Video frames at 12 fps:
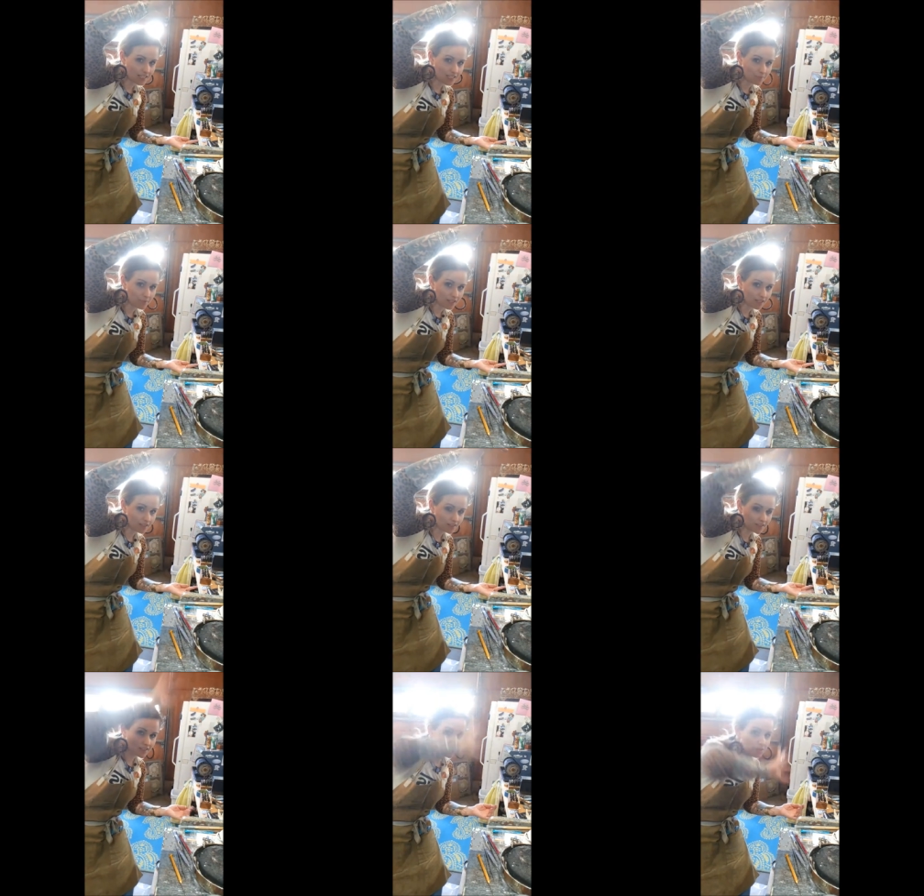this big
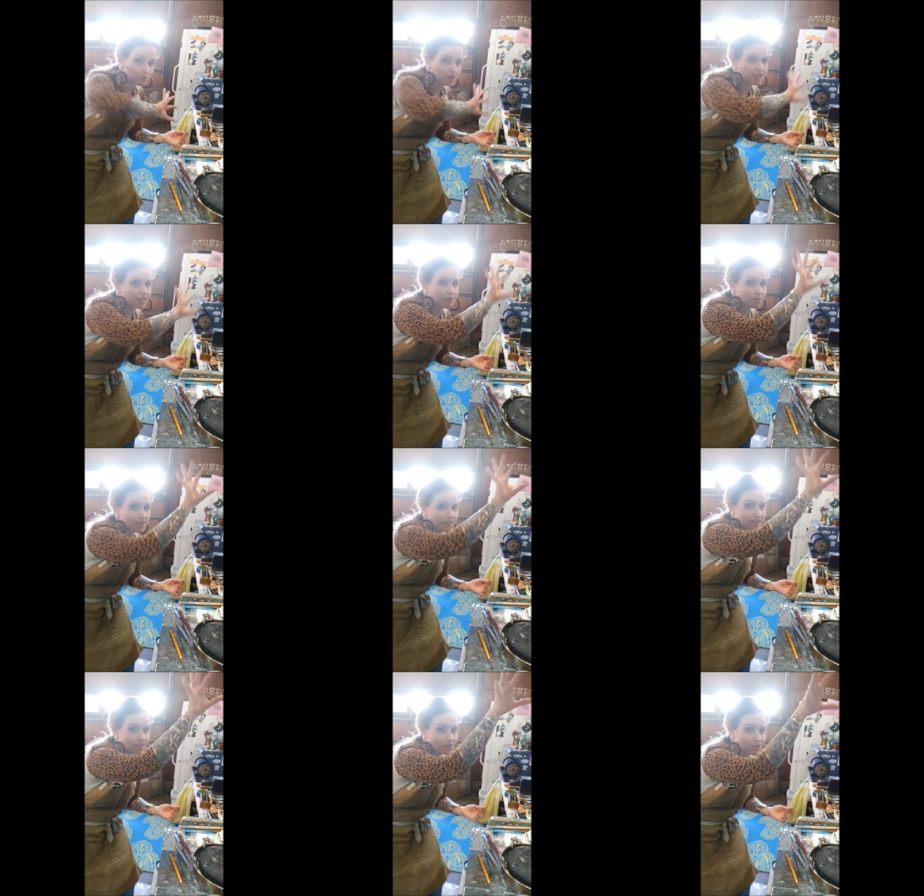with like a big
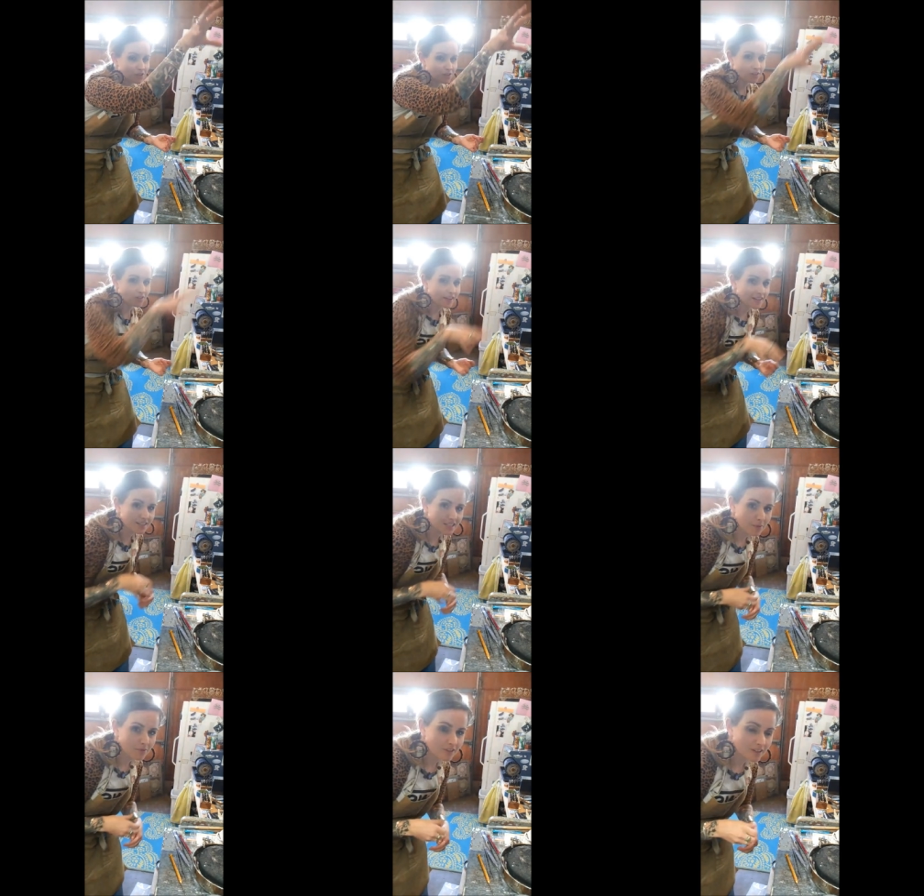like circular light on
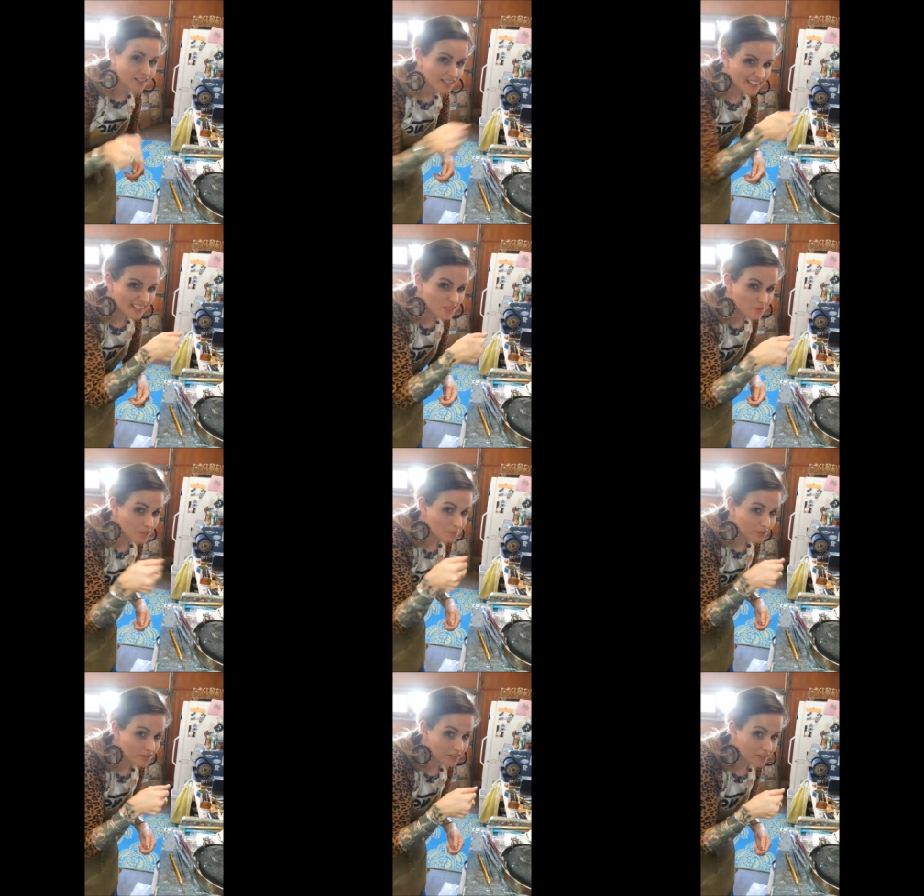top of it. That's what
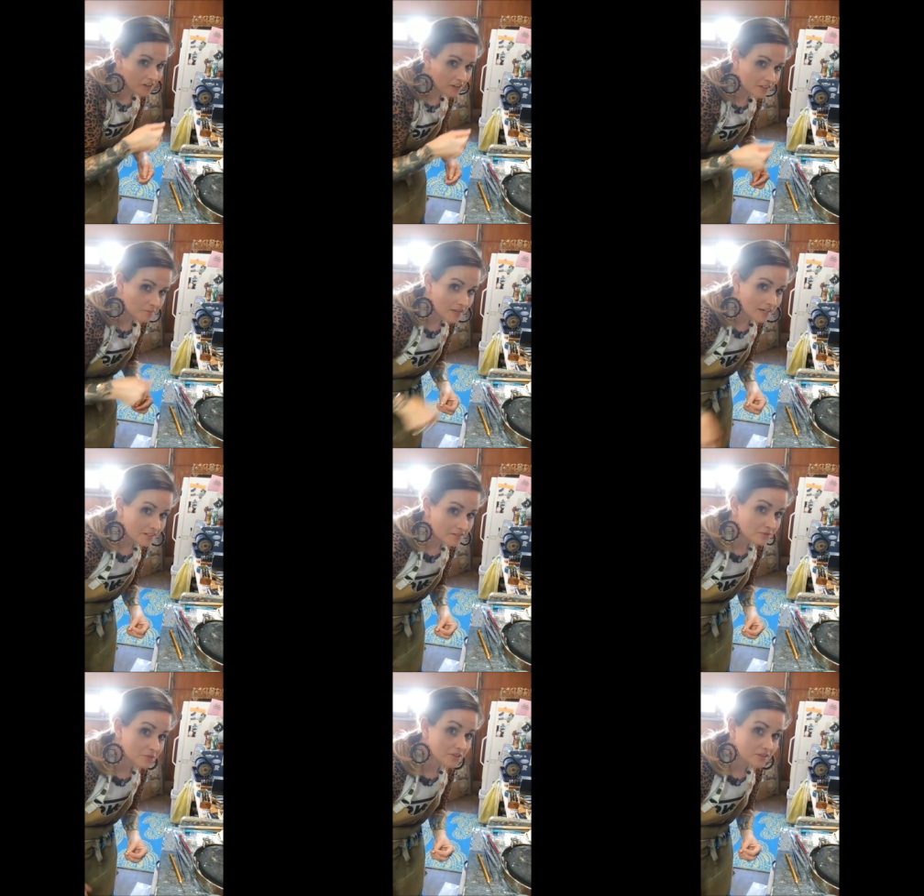I'm literally hauling back and
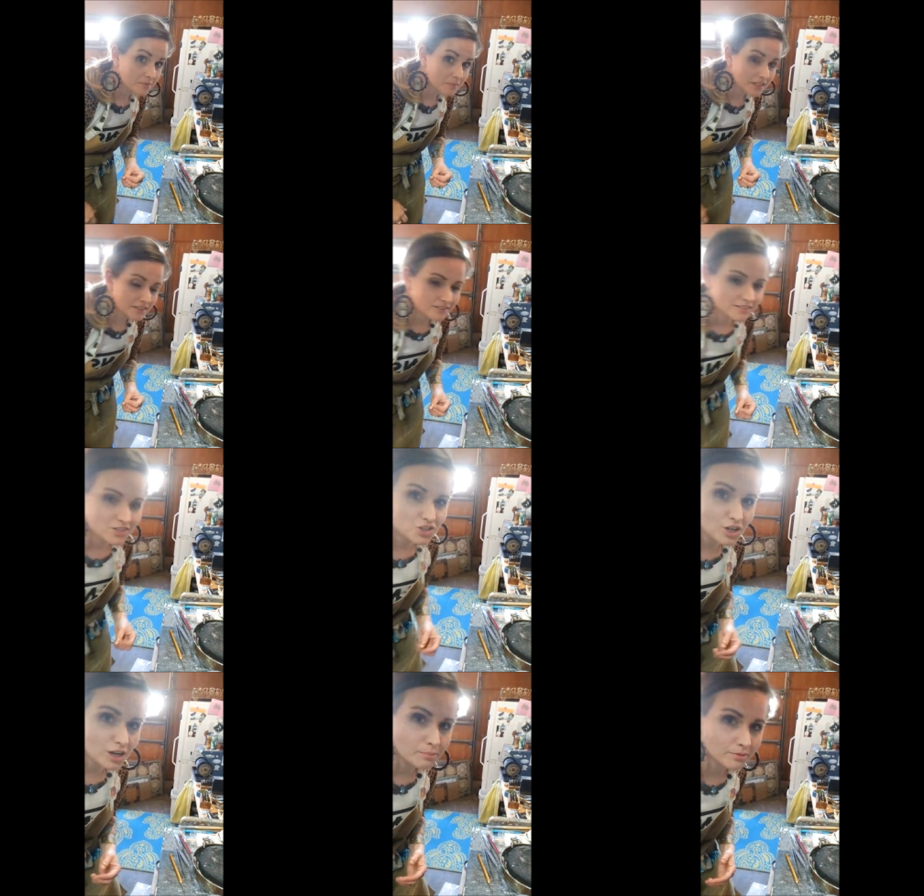forth in my
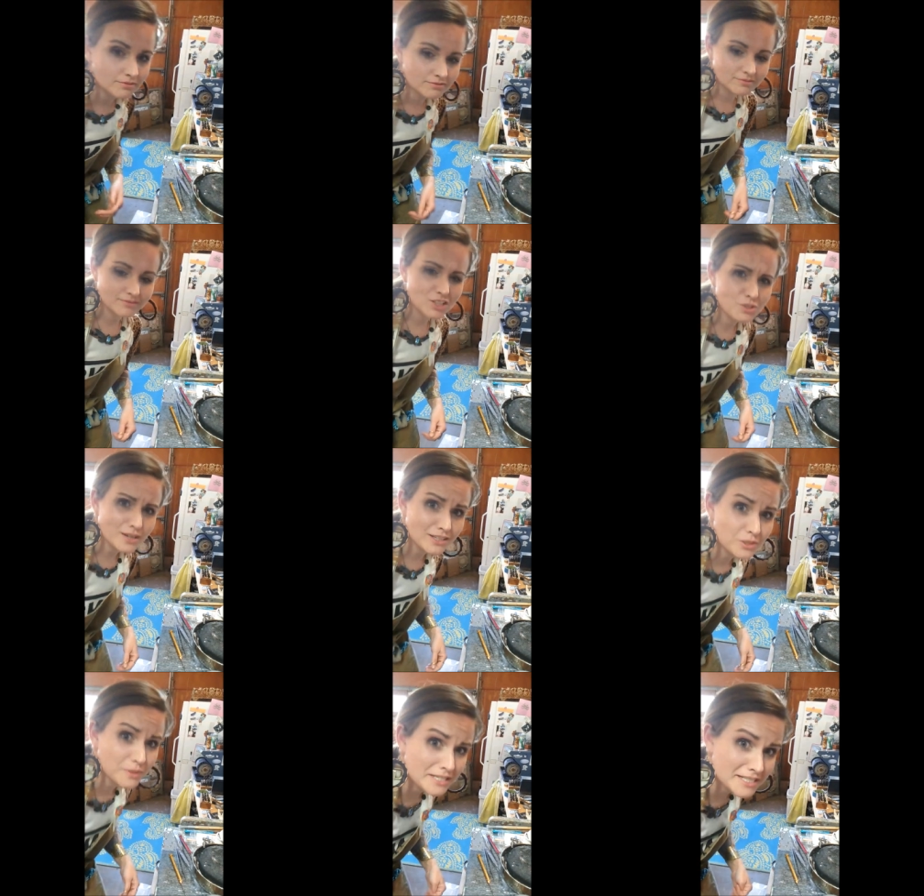shop. You had
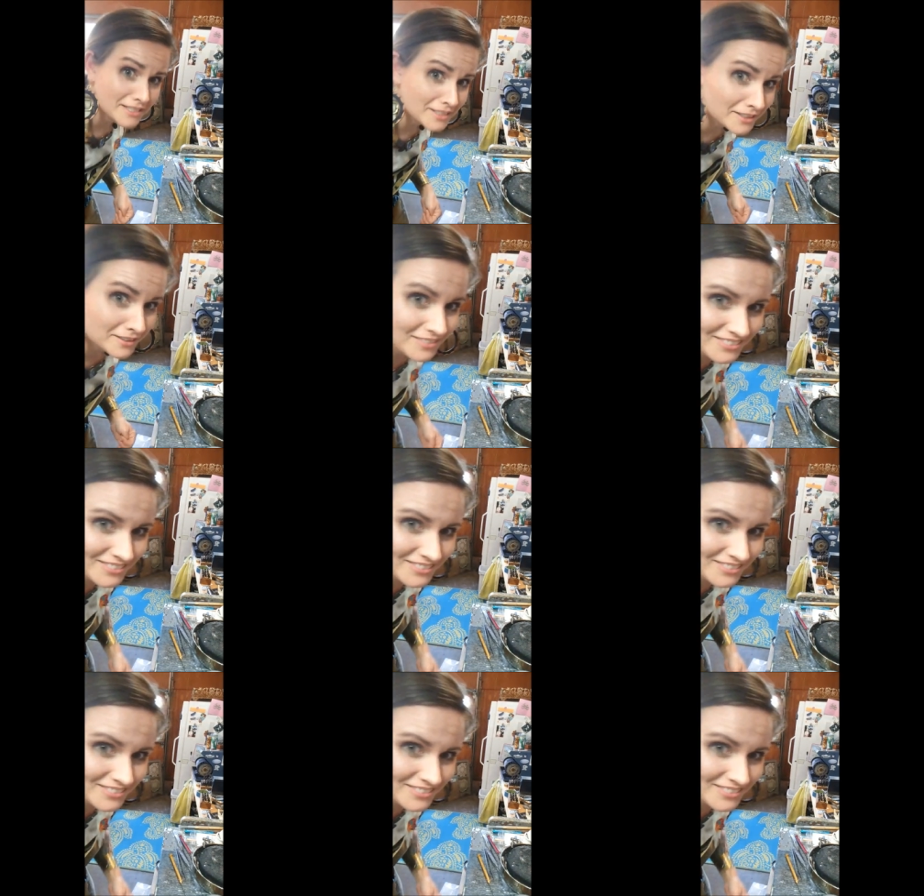no idea, huh?